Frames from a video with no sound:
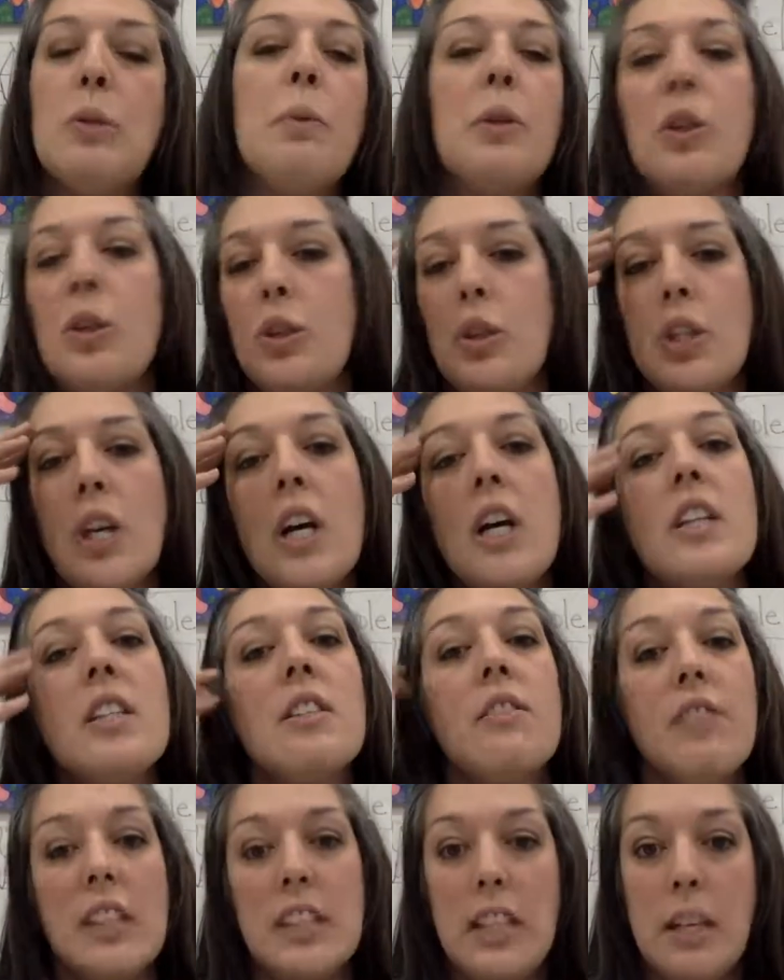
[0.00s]
but there's tons
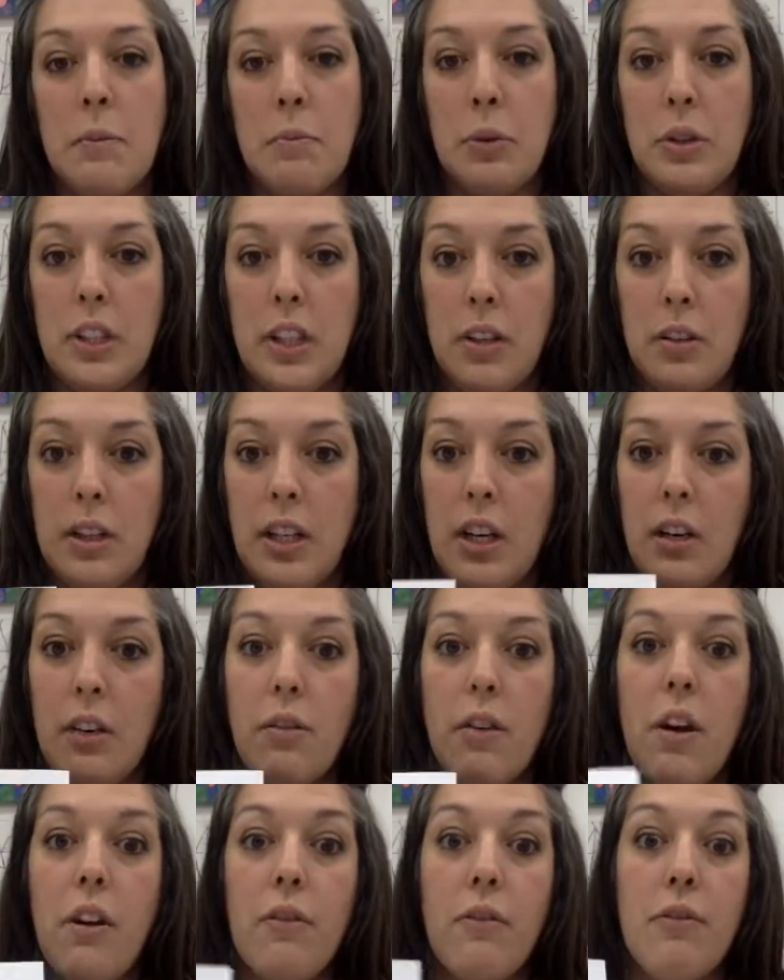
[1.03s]
of examples out there
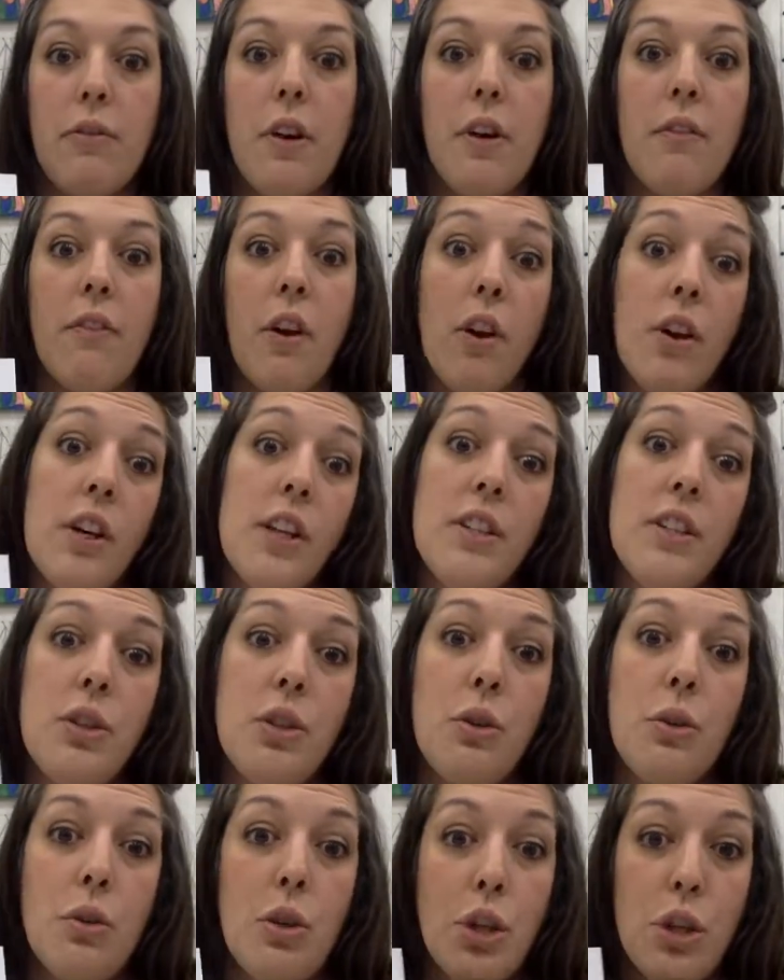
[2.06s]
of artists
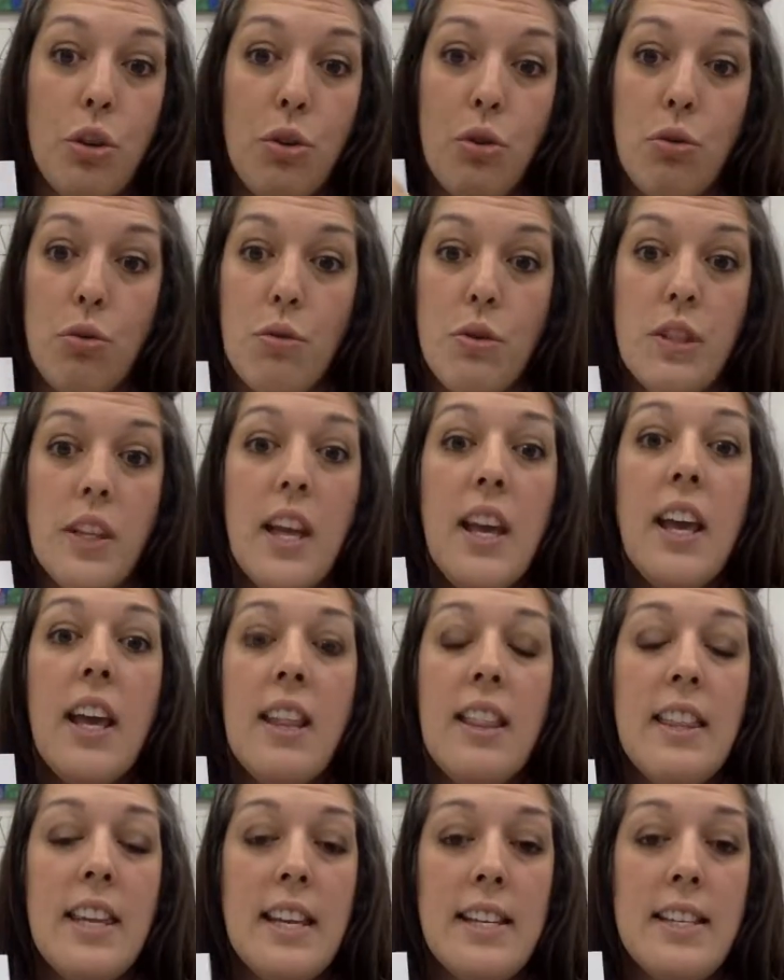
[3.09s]
who use
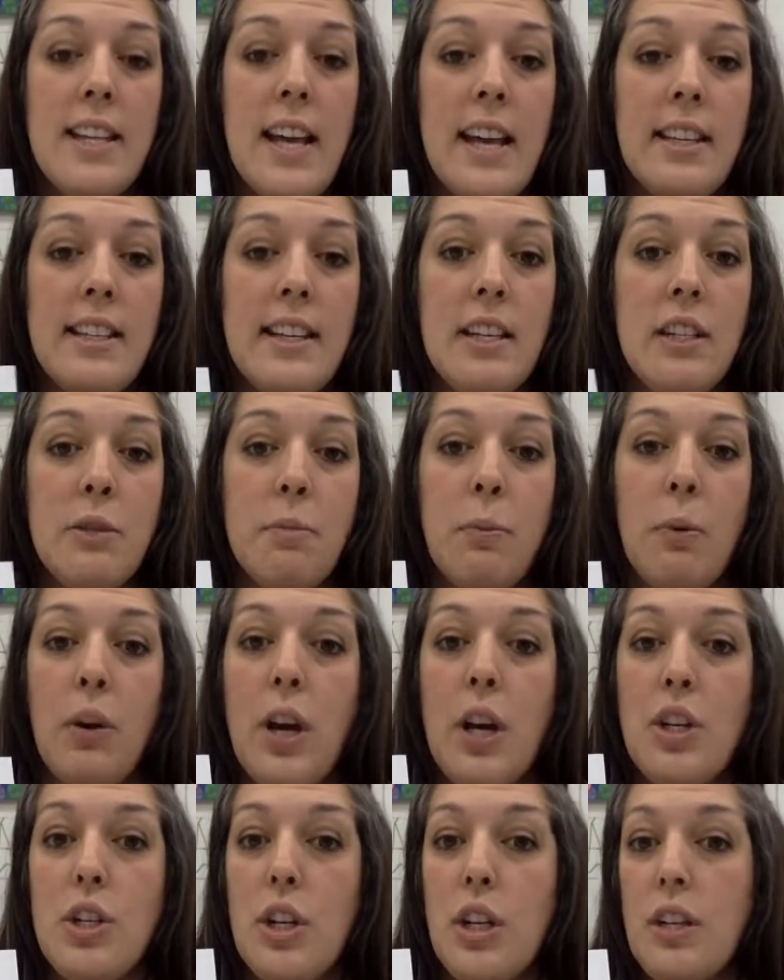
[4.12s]
these as
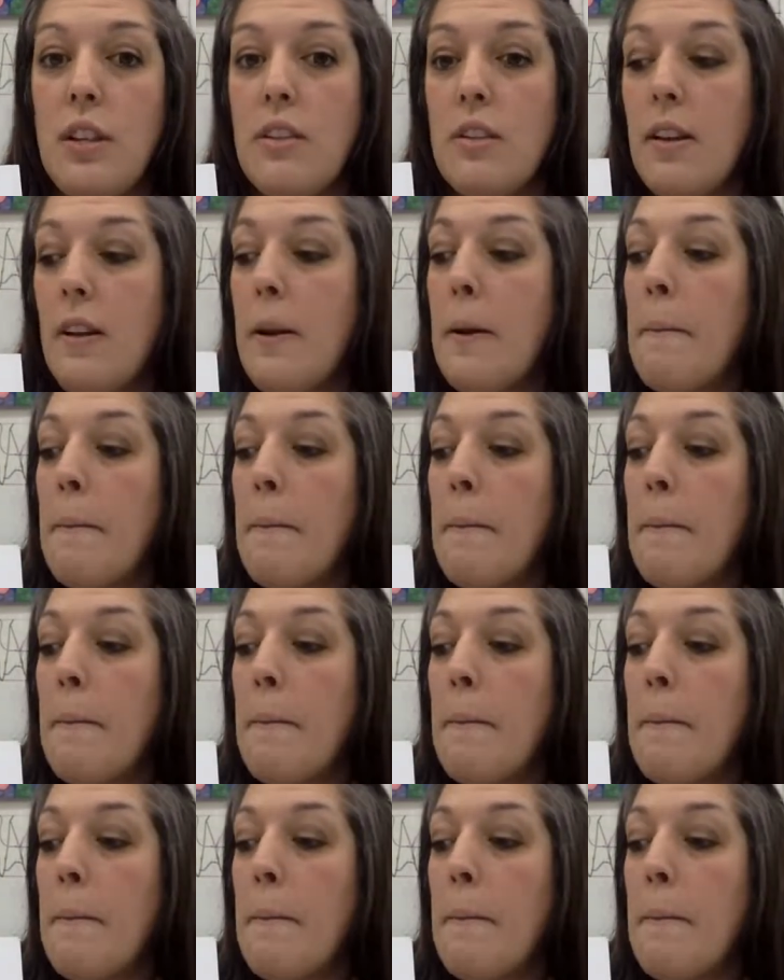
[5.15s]
inspirations.